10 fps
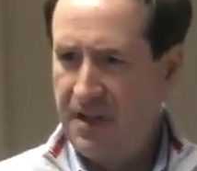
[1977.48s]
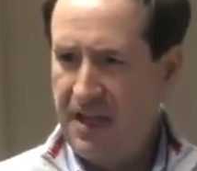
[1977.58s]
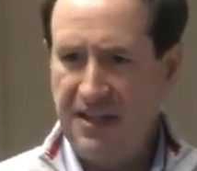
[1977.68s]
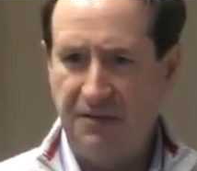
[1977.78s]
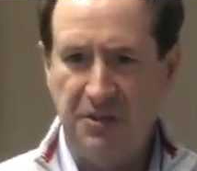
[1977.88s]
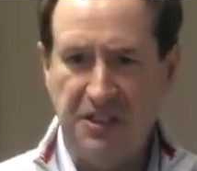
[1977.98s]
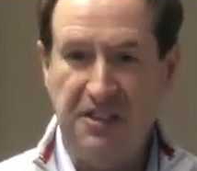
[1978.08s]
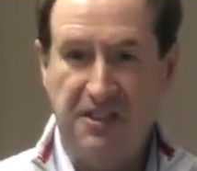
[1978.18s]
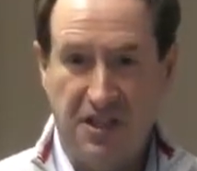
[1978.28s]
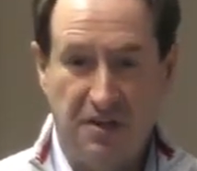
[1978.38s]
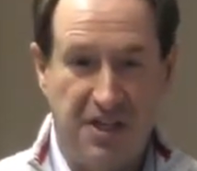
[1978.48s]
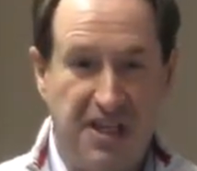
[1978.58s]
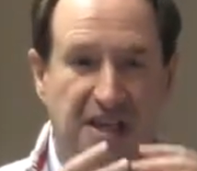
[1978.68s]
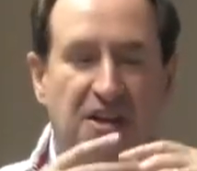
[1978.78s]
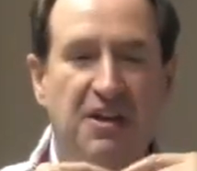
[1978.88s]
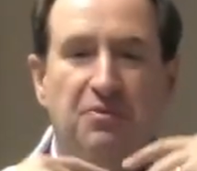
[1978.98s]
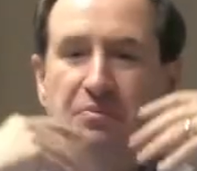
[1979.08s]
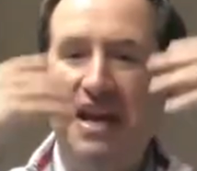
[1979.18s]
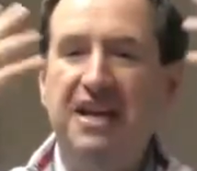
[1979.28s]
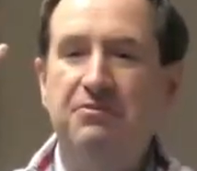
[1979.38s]
And that would, you know, it
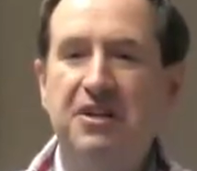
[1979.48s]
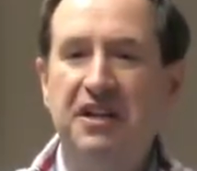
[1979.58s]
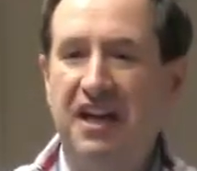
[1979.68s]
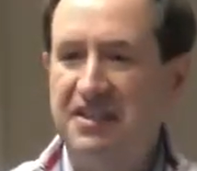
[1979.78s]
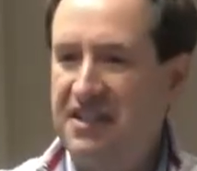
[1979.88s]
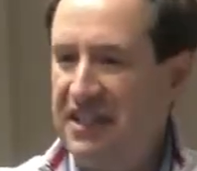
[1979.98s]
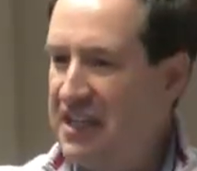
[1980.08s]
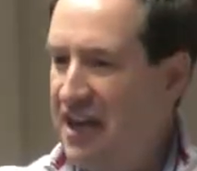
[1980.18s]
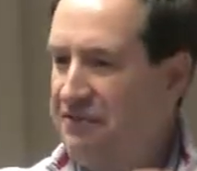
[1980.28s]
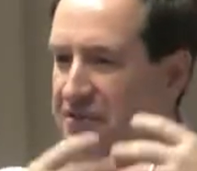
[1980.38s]
made him realize that God